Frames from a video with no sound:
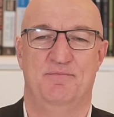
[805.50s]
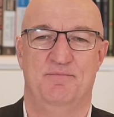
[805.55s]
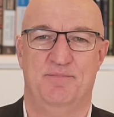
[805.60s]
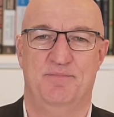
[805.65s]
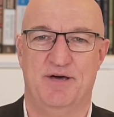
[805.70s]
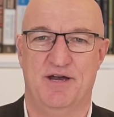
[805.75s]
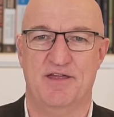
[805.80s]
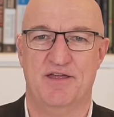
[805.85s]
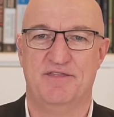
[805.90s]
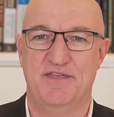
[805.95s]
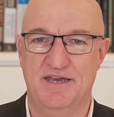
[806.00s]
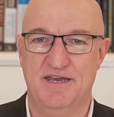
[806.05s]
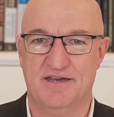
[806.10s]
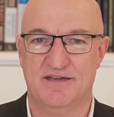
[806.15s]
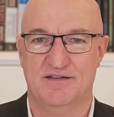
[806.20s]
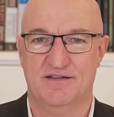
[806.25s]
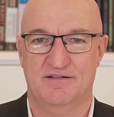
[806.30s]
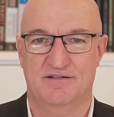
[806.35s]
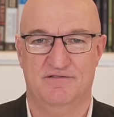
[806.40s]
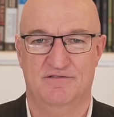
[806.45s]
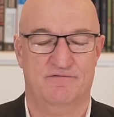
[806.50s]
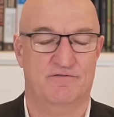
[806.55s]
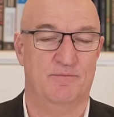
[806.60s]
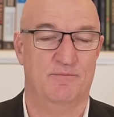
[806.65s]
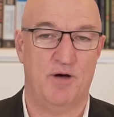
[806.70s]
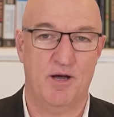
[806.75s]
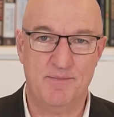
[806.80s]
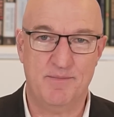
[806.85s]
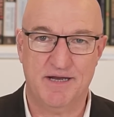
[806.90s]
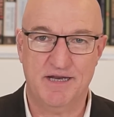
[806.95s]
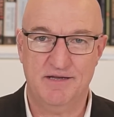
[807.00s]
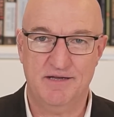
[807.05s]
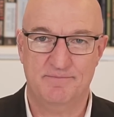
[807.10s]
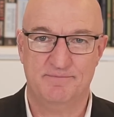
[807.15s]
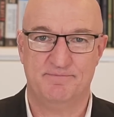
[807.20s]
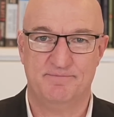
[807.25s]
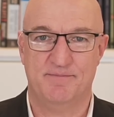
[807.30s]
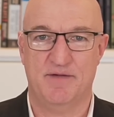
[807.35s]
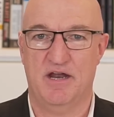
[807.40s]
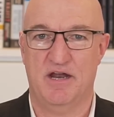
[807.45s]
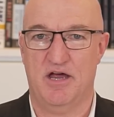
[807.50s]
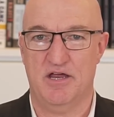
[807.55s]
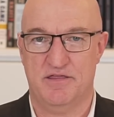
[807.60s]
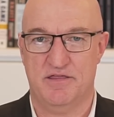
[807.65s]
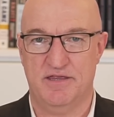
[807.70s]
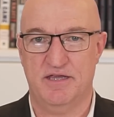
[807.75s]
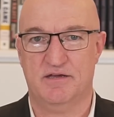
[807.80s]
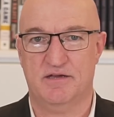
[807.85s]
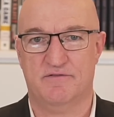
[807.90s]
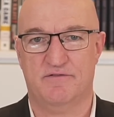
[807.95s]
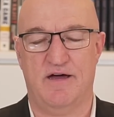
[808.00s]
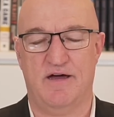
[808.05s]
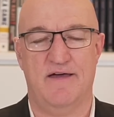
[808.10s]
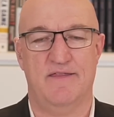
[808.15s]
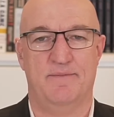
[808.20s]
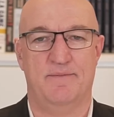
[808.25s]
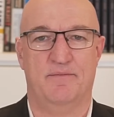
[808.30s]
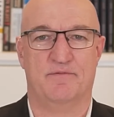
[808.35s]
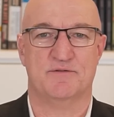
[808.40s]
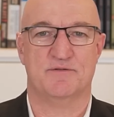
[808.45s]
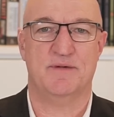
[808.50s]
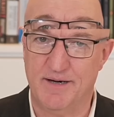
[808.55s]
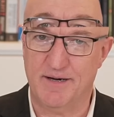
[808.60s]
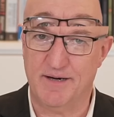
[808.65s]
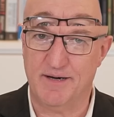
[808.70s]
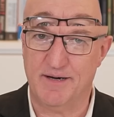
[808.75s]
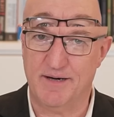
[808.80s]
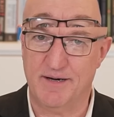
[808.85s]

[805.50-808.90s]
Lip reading: But I think for my money, and I think for other people's money,